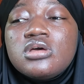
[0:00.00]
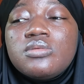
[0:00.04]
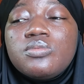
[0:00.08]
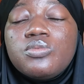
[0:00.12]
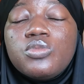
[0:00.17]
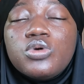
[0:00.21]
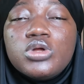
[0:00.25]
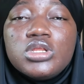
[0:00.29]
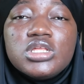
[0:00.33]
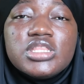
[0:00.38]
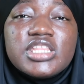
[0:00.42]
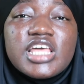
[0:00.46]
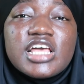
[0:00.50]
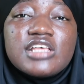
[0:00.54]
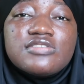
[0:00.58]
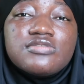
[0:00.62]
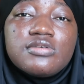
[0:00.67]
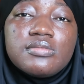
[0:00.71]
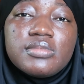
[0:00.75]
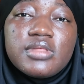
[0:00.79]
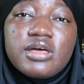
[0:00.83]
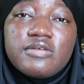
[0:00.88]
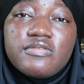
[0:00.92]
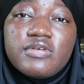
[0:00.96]
monetized
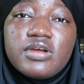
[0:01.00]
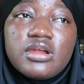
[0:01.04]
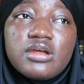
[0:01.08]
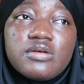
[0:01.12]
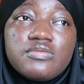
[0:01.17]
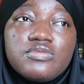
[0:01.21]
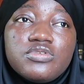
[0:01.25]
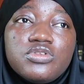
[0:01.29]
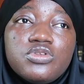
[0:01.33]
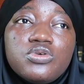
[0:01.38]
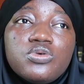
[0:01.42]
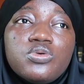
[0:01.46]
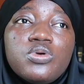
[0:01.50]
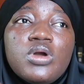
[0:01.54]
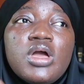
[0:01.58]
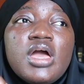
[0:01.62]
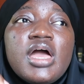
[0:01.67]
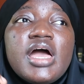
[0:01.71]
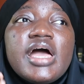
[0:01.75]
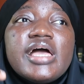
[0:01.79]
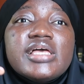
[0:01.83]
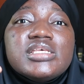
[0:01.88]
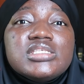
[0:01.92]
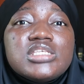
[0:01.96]
from that viral video,
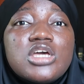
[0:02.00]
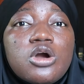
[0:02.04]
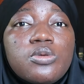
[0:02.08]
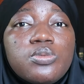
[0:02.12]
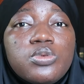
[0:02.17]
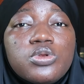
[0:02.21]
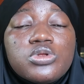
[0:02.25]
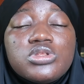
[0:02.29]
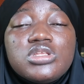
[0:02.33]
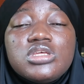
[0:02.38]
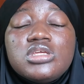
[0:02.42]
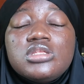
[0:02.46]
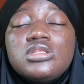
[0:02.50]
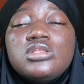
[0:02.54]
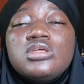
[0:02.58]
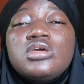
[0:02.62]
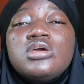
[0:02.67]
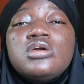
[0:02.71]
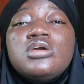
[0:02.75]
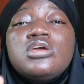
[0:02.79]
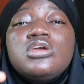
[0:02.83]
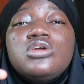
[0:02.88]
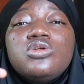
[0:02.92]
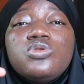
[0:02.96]
I started uploading,
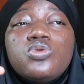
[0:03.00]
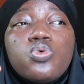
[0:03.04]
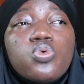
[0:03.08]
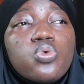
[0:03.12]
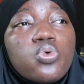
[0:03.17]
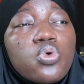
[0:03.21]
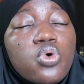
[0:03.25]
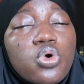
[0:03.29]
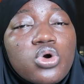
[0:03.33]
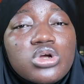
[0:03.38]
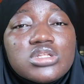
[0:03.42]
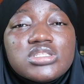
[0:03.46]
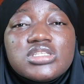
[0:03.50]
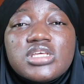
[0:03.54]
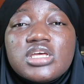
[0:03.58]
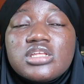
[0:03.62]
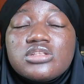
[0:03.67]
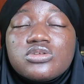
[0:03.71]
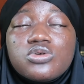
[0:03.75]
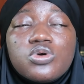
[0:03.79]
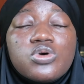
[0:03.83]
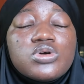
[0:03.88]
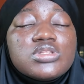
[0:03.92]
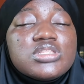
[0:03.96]
you know,
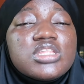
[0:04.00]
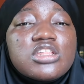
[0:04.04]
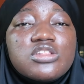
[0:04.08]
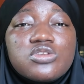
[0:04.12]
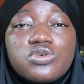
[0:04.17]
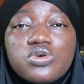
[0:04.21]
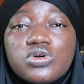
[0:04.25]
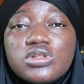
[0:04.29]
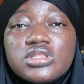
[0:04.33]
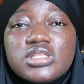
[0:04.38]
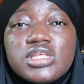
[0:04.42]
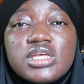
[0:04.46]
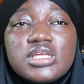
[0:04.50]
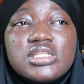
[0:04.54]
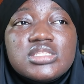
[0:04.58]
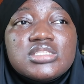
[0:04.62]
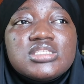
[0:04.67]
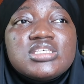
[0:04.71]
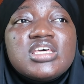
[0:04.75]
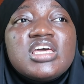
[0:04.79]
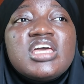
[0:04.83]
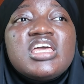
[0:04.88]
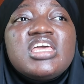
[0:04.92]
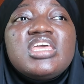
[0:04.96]
content,
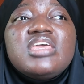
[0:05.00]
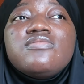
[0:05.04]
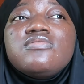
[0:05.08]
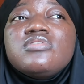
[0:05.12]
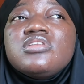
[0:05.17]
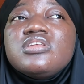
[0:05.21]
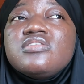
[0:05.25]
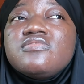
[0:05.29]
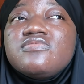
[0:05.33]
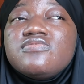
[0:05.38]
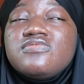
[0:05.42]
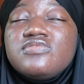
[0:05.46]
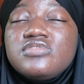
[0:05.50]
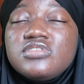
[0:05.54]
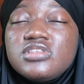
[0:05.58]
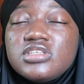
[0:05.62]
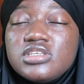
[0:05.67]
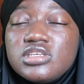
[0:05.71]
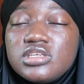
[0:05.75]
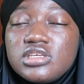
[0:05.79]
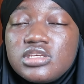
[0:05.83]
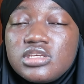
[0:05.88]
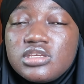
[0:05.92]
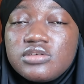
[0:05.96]
even if
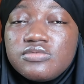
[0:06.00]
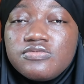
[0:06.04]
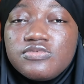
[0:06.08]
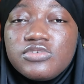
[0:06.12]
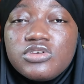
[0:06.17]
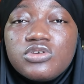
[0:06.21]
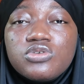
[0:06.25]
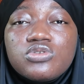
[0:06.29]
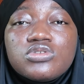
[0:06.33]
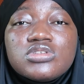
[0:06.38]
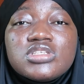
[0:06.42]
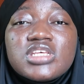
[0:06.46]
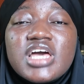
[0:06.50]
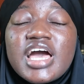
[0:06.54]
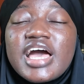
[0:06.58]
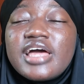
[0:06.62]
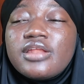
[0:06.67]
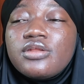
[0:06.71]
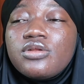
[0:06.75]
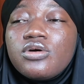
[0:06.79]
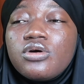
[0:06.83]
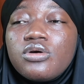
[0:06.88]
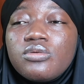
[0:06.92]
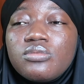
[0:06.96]
the views are
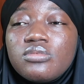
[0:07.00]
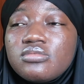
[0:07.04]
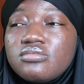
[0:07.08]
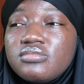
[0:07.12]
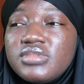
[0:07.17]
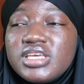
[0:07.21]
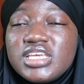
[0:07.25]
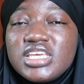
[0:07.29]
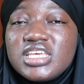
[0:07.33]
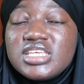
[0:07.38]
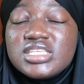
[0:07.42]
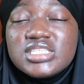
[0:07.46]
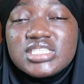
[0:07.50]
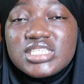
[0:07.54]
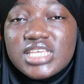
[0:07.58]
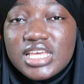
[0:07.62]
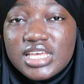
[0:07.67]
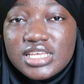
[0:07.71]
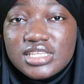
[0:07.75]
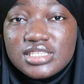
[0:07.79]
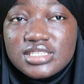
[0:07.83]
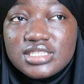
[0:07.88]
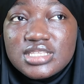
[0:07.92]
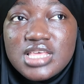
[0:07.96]
not making
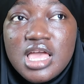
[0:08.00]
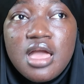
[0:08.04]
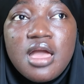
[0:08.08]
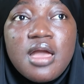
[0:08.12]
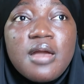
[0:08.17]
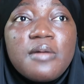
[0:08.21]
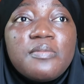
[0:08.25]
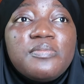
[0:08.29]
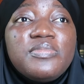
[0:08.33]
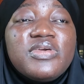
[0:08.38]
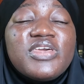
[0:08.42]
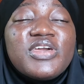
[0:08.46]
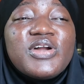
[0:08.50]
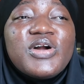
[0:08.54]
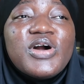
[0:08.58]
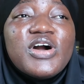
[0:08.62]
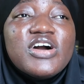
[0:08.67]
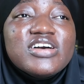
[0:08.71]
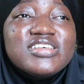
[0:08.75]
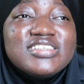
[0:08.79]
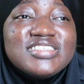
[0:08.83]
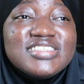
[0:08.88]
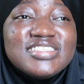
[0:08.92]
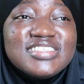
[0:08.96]
sense,
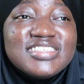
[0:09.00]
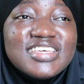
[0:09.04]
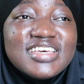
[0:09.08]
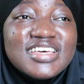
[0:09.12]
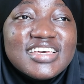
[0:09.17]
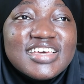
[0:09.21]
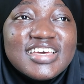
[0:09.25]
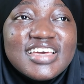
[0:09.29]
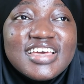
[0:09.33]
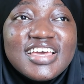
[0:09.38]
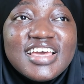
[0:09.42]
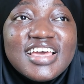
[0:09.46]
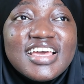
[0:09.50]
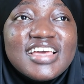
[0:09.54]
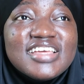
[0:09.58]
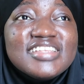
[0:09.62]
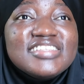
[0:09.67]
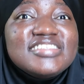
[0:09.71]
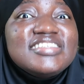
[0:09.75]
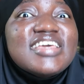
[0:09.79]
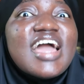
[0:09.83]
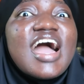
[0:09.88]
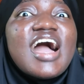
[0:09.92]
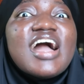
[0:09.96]
because
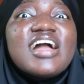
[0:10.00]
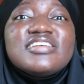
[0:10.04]
they are